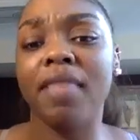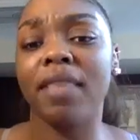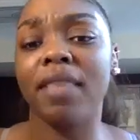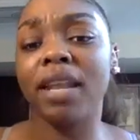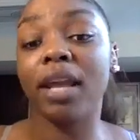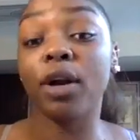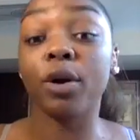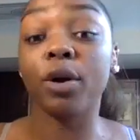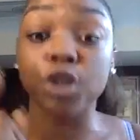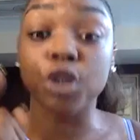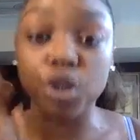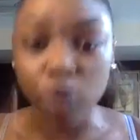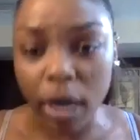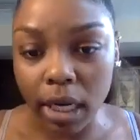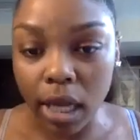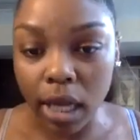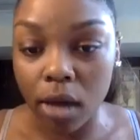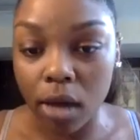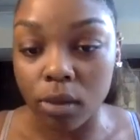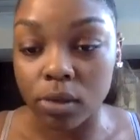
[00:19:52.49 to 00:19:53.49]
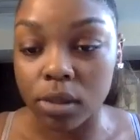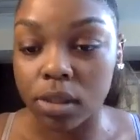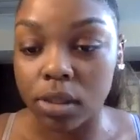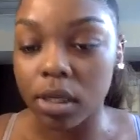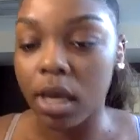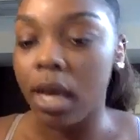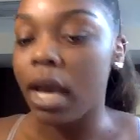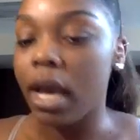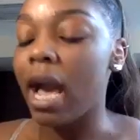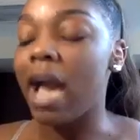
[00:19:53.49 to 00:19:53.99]
and then I heard Trade House,
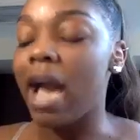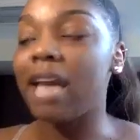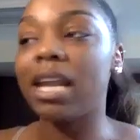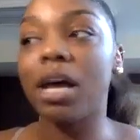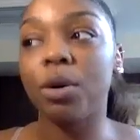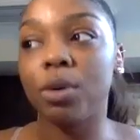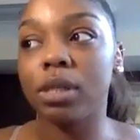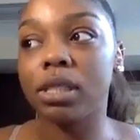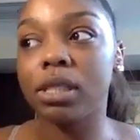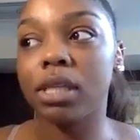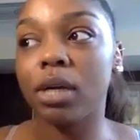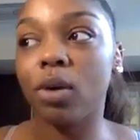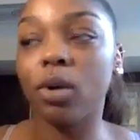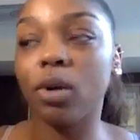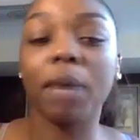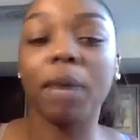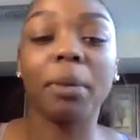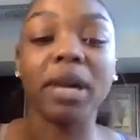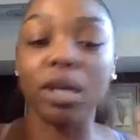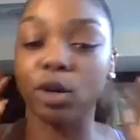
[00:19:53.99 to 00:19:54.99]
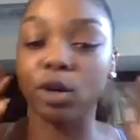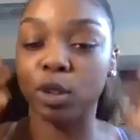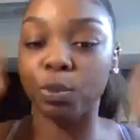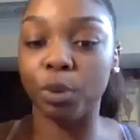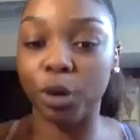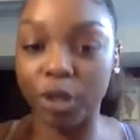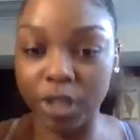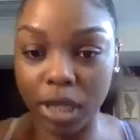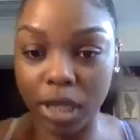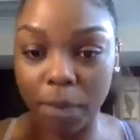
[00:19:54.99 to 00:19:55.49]
and I was like, okay, my ears
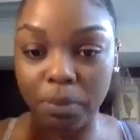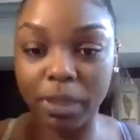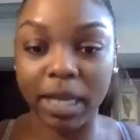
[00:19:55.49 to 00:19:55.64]
perked up.